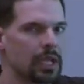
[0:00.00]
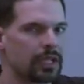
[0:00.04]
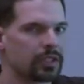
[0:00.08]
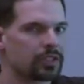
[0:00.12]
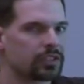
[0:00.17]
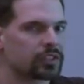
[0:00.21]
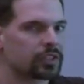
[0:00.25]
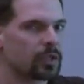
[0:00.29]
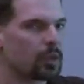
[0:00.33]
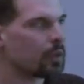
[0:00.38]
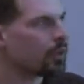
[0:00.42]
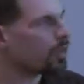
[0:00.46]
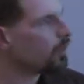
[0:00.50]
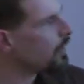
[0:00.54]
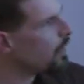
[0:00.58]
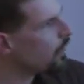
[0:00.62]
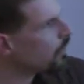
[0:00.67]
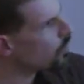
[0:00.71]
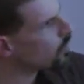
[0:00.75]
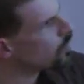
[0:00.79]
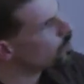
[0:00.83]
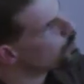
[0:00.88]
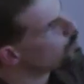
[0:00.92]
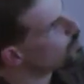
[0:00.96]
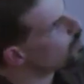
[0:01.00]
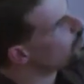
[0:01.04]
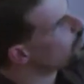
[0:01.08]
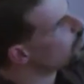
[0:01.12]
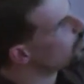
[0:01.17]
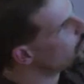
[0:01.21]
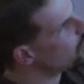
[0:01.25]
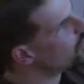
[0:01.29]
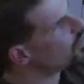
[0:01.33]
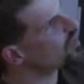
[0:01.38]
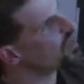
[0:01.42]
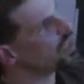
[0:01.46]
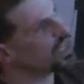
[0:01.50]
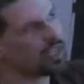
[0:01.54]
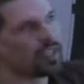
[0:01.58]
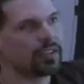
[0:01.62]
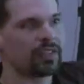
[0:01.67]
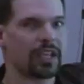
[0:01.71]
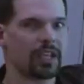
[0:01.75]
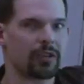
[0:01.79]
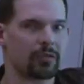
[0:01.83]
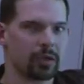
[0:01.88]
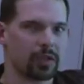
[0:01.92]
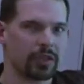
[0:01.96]
And so unless you
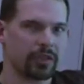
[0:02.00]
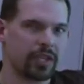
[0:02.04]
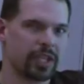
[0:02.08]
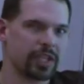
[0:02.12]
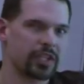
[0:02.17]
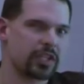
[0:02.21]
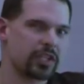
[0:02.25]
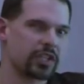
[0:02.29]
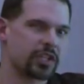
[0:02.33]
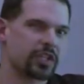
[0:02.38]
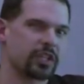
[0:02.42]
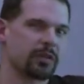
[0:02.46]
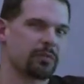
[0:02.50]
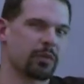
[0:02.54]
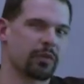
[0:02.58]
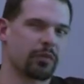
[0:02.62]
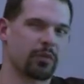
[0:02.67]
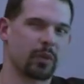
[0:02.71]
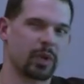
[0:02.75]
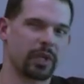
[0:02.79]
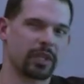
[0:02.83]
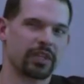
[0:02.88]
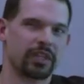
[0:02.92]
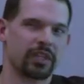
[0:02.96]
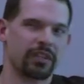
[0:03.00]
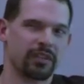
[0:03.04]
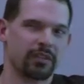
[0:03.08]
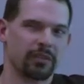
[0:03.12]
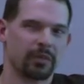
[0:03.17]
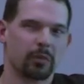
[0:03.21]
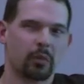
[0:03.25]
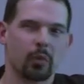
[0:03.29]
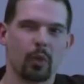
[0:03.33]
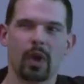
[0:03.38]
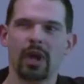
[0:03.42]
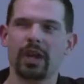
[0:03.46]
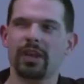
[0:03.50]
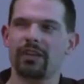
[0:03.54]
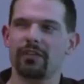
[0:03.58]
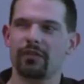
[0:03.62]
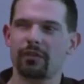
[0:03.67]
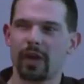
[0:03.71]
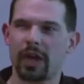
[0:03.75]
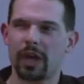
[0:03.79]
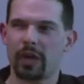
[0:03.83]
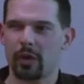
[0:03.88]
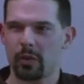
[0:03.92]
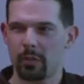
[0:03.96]
understand that relationship of what, the, what
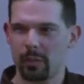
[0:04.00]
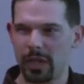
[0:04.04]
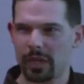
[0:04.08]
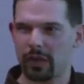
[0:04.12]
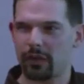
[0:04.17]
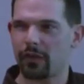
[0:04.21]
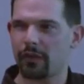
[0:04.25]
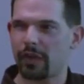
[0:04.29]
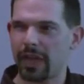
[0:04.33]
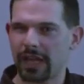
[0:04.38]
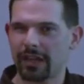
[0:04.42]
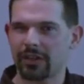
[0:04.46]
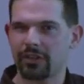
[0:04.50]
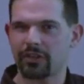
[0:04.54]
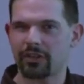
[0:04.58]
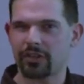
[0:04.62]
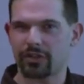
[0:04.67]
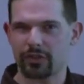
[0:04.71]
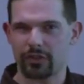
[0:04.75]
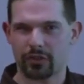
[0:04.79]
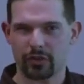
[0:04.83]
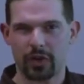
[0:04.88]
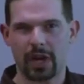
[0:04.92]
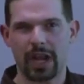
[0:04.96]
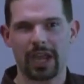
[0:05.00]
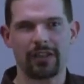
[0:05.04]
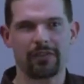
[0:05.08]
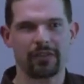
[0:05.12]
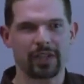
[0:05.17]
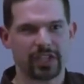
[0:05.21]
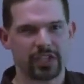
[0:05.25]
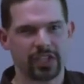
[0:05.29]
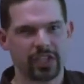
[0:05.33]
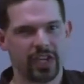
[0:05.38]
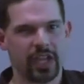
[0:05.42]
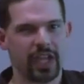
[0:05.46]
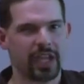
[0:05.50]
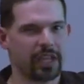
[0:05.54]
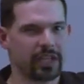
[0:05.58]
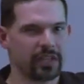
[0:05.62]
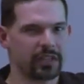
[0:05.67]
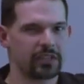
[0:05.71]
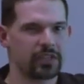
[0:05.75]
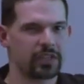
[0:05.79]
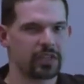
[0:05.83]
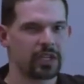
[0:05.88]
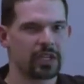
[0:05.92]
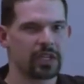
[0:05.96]
environmental factors are driving
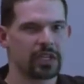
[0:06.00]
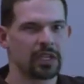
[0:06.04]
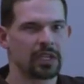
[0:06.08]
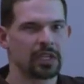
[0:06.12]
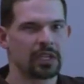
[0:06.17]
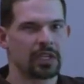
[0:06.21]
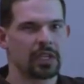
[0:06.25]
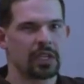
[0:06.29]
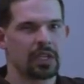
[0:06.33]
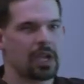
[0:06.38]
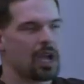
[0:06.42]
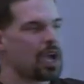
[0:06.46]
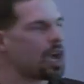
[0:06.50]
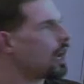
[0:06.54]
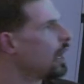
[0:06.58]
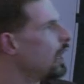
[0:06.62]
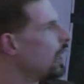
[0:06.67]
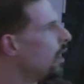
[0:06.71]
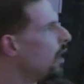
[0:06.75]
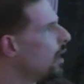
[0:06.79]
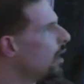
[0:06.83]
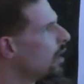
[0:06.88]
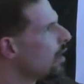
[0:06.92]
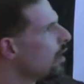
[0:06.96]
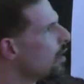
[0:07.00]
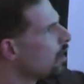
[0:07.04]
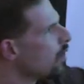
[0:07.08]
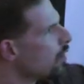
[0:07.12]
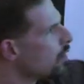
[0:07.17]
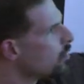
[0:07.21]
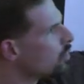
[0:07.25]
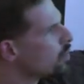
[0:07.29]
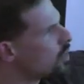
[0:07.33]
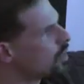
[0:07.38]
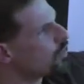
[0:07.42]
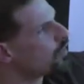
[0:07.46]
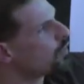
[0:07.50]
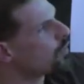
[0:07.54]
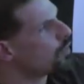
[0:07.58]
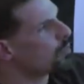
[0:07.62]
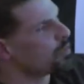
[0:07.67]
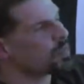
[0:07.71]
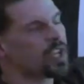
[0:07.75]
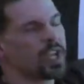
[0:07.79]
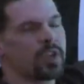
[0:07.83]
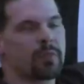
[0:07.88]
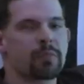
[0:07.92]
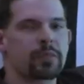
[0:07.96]
change, uh, just
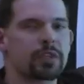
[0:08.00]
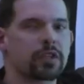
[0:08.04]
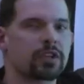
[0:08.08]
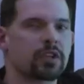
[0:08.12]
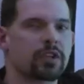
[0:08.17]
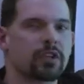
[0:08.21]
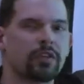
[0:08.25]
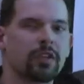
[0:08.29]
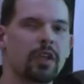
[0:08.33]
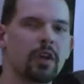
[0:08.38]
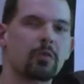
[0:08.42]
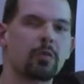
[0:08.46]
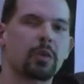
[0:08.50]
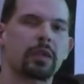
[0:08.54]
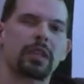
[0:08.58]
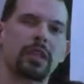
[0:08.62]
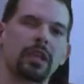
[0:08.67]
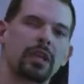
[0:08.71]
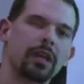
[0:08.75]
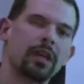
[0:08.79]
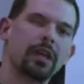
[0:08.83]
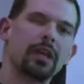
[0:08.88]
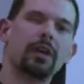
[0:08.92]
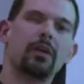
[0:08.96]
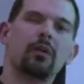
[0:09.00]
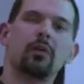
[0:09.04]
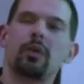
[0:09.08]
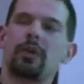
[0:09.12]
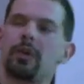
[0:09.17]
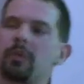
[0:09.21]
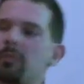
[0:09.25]
from temperature alone, we think, oh,